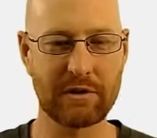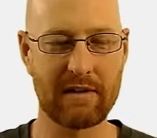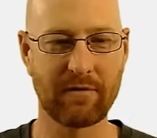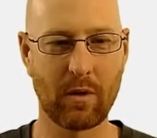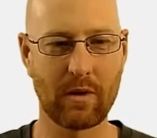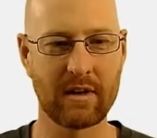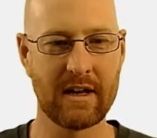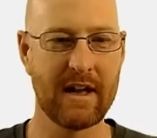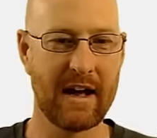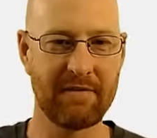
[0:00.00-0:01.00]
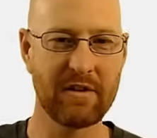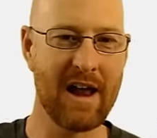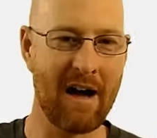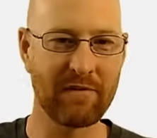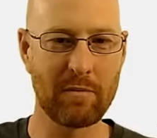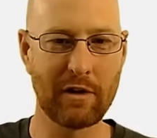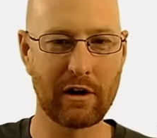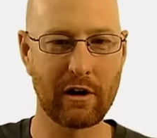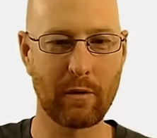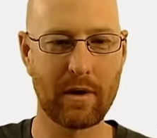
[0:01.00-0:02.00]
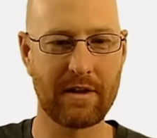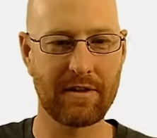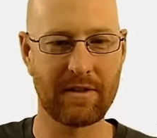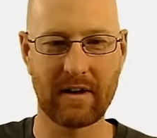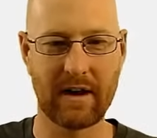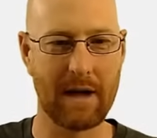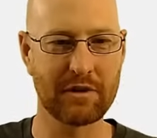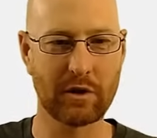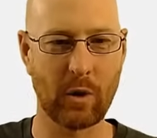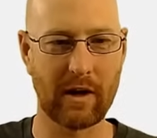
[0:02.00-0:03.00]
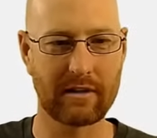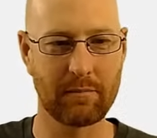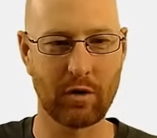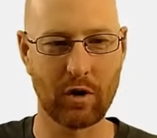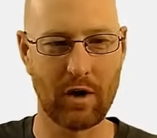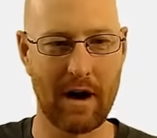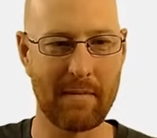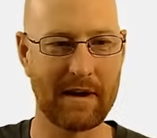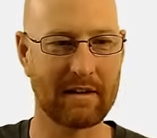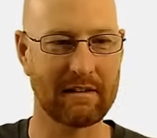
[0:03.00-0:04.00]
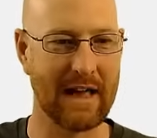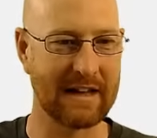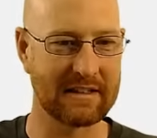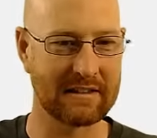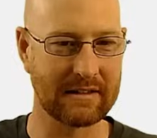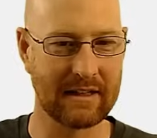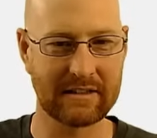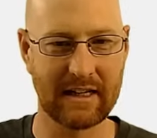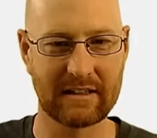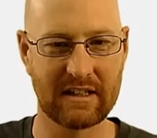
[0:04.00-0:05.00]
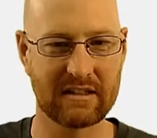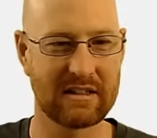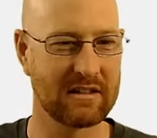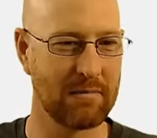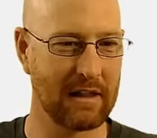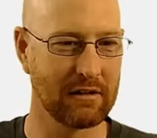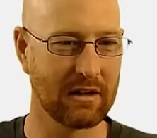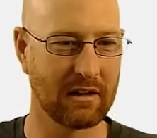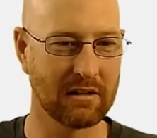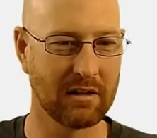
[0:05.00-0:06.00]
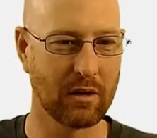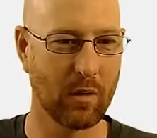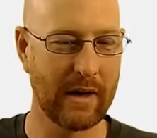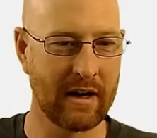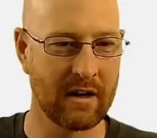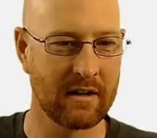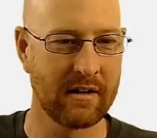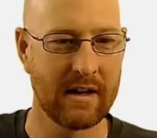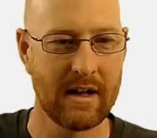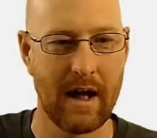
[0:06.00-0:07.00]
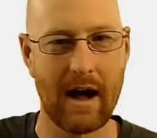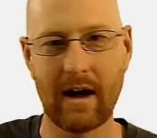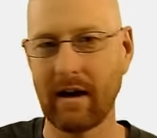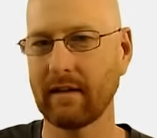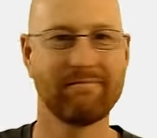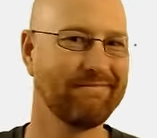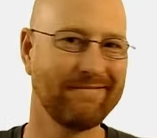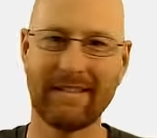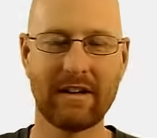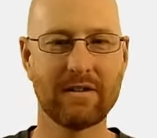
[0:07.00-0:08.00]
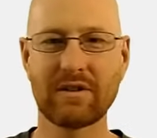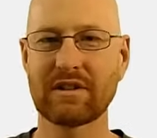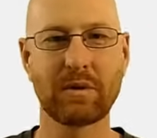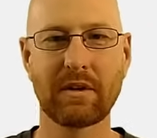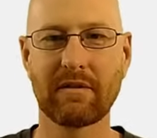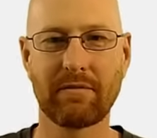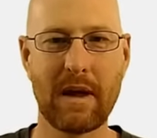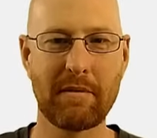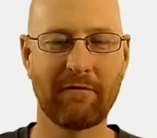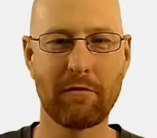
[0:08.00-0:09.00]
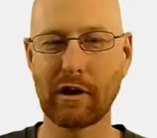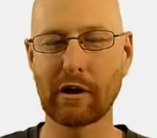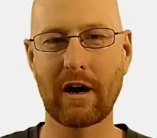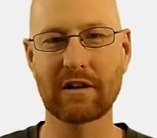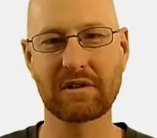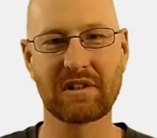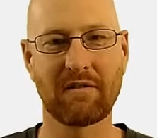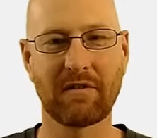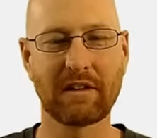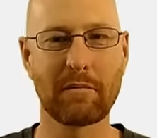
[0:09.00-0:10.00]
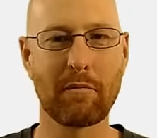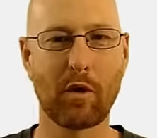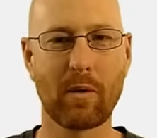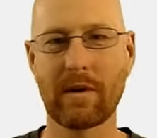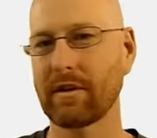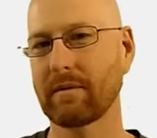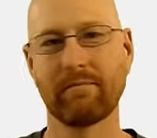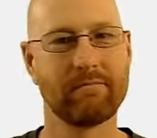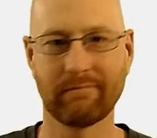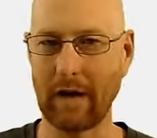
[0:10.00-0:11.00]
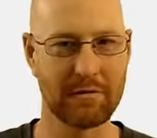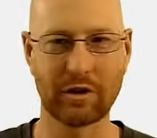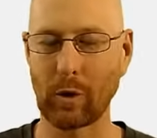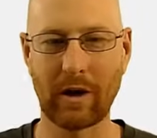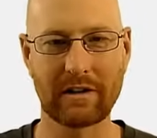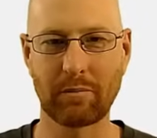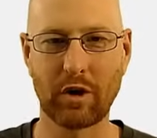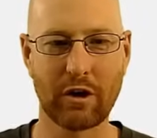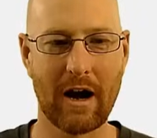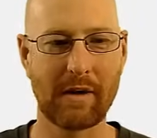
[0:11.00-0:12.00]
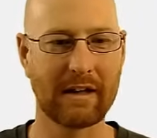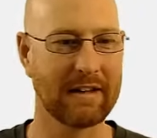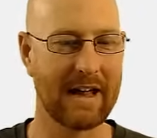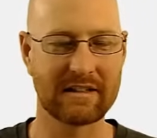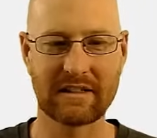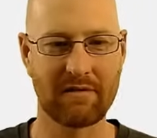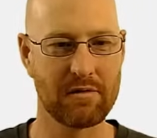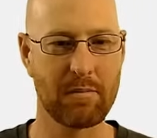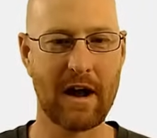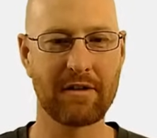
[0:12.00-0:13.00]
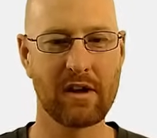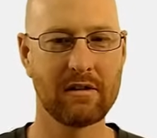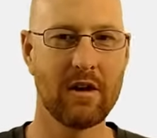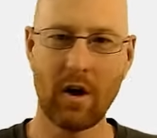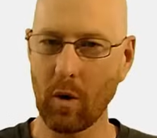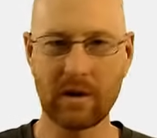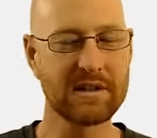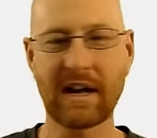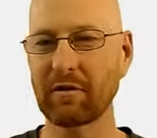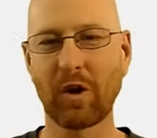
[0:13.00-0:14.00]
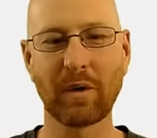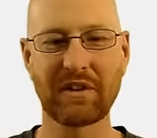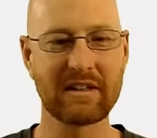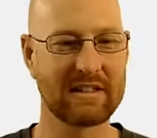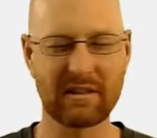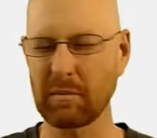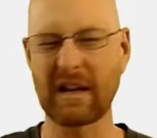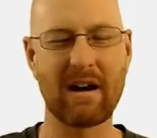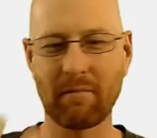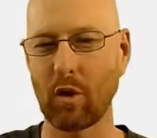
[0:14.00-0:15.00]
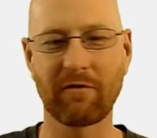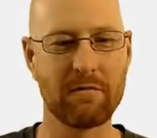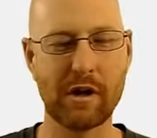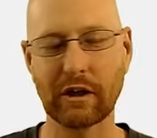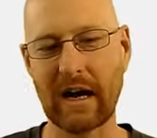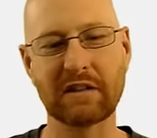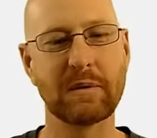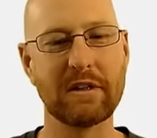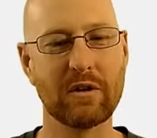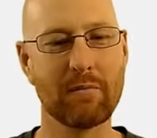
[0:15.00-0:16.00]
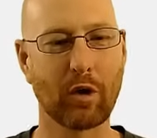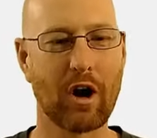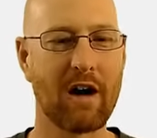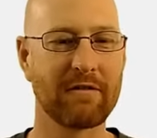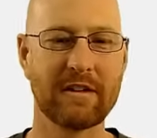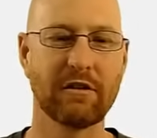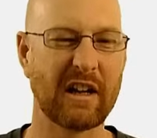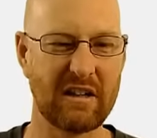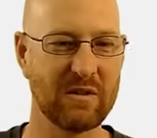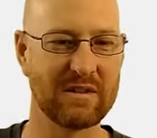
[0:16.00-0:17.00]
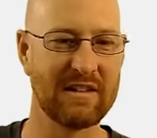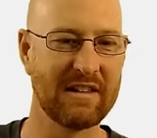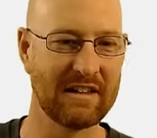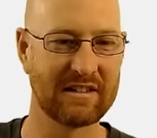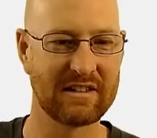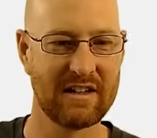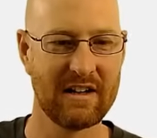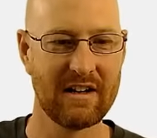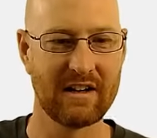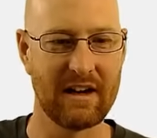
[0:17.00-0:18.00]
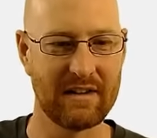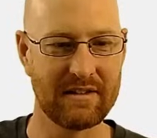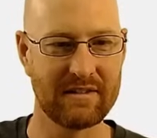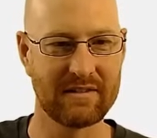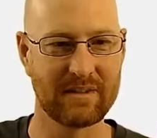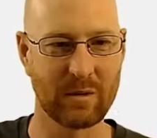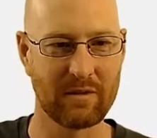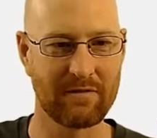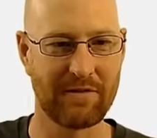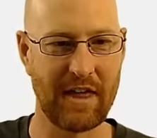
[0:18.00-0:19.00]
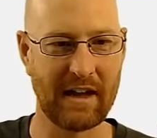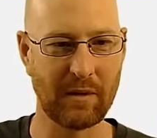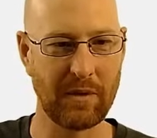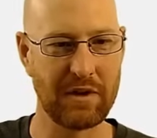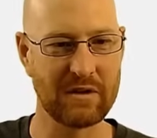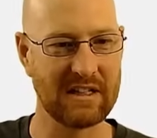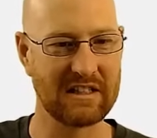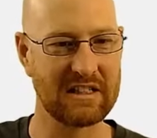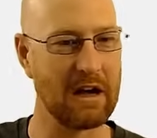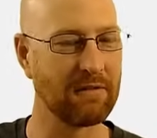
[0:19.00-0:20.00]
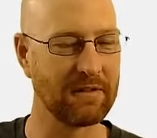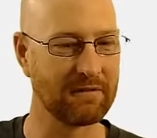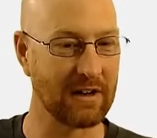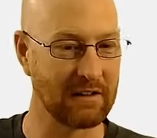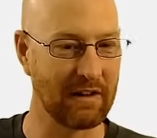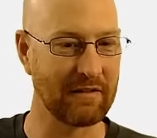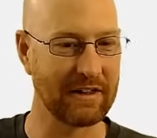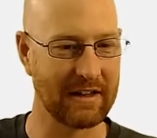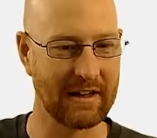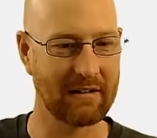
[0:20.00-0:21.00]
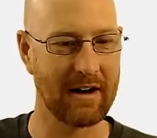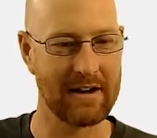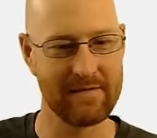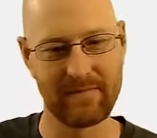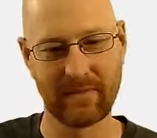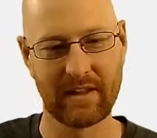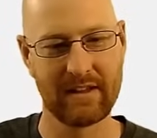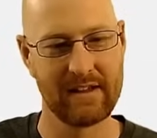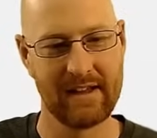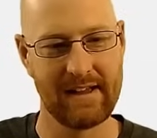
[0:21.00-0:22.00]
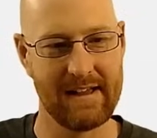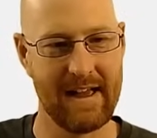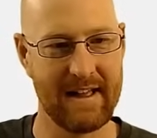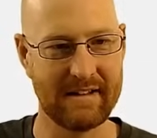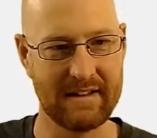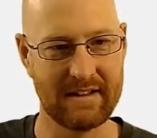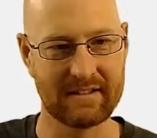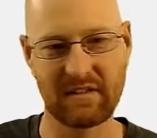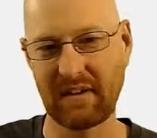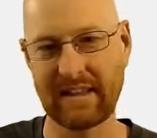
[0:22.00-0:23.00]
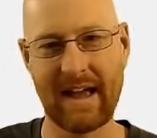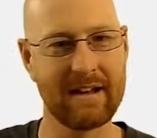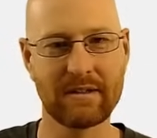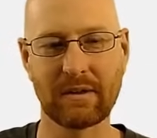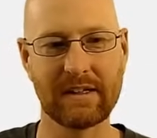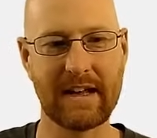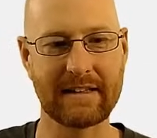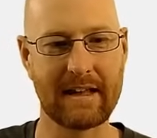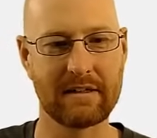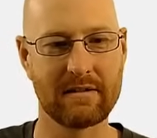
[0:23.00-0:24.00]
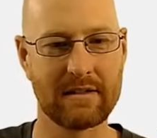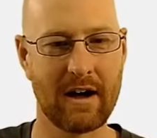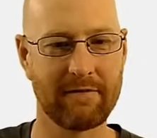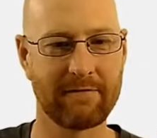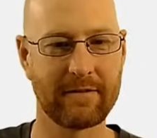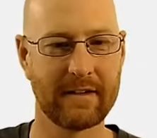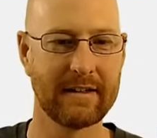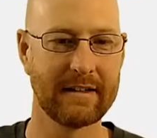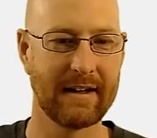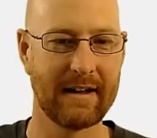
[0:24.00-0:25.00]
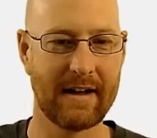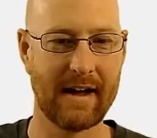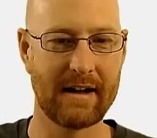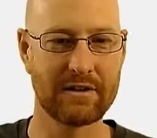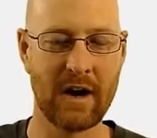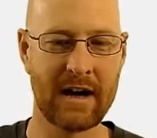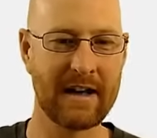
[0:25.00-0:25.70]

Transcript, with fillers: straightforward. If you're not familiar with object-oriented programming, classes and things like this, this may look a little weird. You know, just sort of maybe familiarize yourself a little bit more with object-oriented programming, class stuff with Python, or just kind of roll with this. This will become more familiar as we do it more often. You'll get used to this sort of thing with using self in front of everything, right? And stuff like that. It's really not that tough. Try